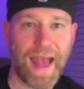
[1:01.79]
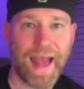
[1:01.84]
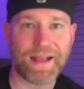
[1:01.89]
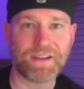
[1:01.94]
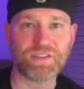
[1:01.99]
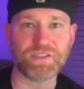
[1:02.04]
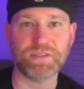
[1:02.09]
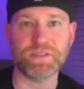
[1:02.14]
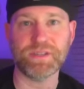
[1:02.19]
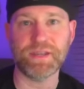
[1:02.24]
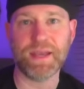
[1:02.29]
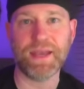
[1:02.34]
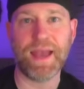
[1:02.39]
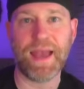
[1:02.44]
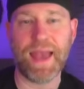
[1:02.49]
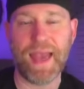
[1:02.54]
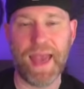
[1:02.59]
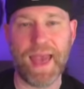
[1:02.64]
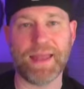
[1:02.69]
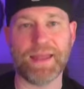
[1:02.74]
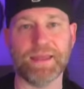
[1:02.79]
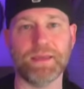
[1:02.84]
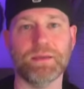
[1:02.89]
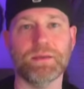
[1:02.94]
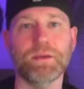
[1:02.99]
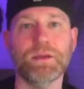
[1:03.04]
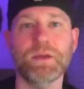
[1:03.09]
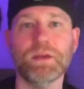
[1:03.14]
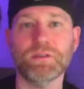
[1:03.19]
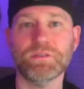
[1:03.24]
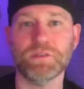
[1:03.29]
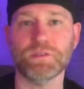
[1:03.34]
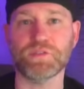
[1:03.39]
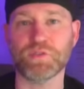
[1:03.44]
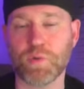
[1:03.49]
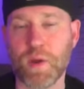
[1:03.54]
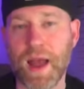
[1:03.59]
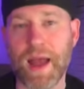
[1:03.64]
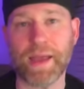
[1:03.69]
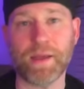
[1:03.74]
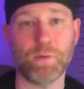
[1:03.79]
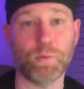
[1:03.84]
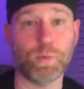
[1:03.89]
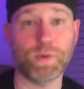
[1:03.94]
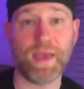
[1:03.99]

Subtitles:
actually heading to trial.